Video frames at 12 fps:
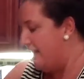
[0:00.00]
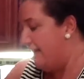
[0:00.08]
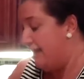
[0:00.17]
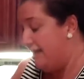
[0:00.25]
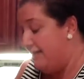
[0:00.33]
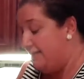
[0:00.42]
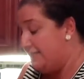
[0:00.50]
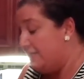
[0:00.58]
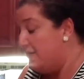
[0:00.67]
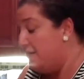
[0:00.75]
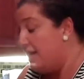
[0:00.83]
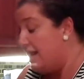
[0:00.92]
and
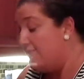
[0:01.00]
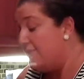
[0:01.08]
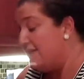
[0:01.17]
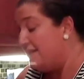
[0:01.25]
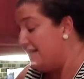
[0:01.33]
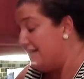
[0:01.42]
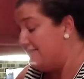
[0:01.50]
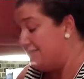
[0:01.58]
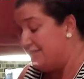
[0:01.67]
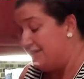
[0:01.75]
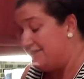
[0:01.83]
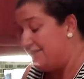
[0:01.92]
I'm going to let them
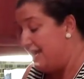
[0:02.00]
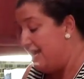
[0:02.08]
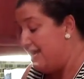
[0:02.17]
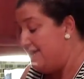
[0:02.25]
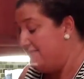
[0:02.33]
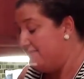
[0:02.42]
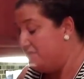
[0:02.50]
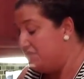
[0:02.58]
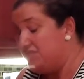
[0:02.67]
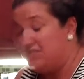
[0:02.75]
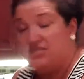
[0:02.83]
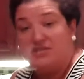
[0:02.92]
saute
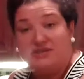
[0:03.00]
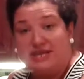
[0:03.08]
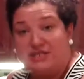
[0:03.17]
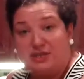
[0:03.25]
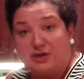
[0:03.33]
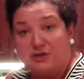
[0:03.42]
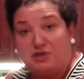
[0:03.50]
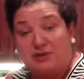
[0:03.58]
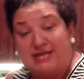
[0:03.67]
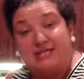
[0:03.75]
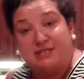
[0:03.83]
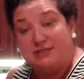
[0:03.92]
just until they turn
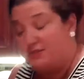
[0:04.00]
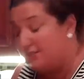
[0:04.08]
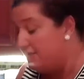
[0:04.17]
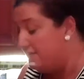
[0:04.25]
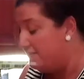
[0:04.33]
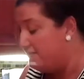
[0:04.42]
translucent,